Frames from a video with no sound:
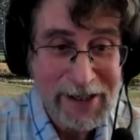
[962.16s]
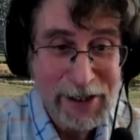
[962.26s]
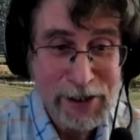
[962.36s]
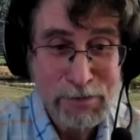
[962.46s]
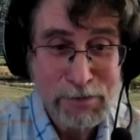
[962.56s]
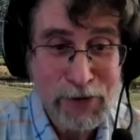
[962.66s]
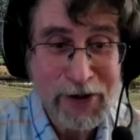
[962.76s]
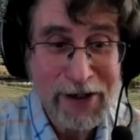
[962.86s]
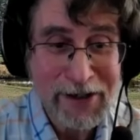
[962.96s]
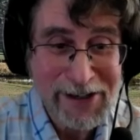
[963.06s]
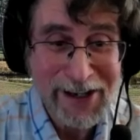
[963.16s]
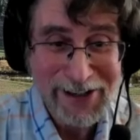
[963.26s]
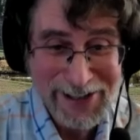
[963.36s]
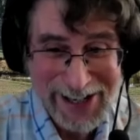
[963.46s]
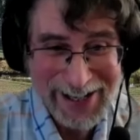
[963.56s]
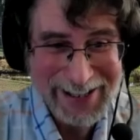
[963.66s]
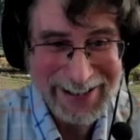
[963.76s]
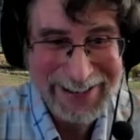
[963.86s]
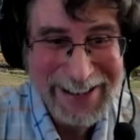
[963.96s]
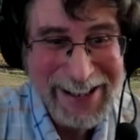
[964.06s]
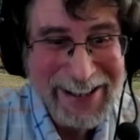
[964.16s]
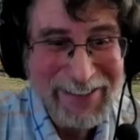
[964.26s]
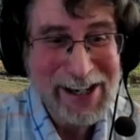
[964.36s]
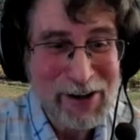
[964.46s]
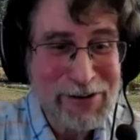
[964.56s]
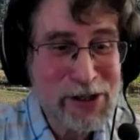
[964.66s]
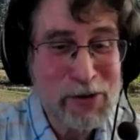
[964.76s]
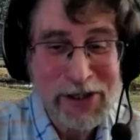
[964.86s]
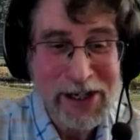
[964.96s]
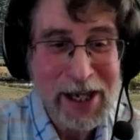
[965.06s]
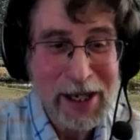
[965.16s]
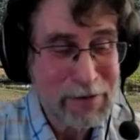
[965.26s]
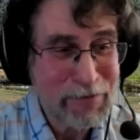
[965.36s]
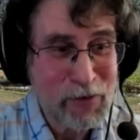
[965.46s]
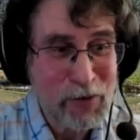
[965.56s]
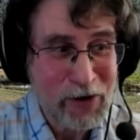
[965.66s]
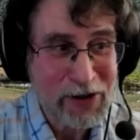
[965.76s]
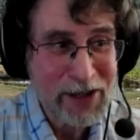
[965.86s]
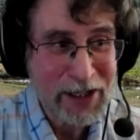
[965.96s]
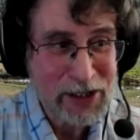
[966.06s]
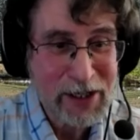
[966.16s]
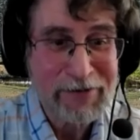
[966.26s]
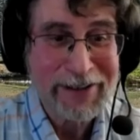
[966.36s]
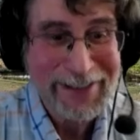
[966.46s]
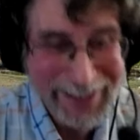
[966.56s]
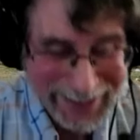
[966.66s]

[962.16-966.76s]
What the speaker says: is pretty intense. And don't do it the day before Thanksgiving.